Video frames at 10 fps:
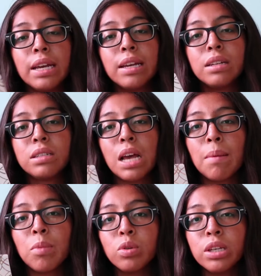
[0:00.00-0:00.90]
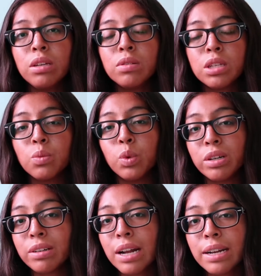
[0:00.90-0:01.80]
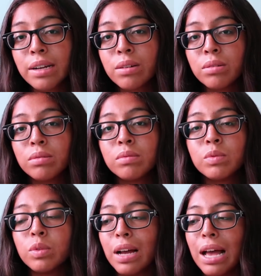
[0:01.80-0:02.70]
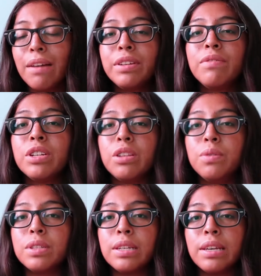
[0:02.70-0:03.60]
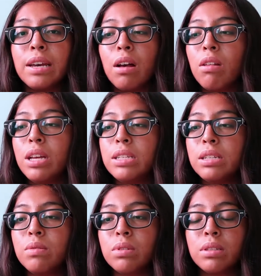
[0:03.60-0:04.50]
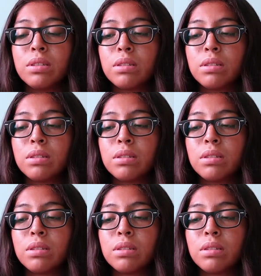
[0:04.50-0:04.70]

and I'm only using one right now. Well, I haven't even used it yet. All I did was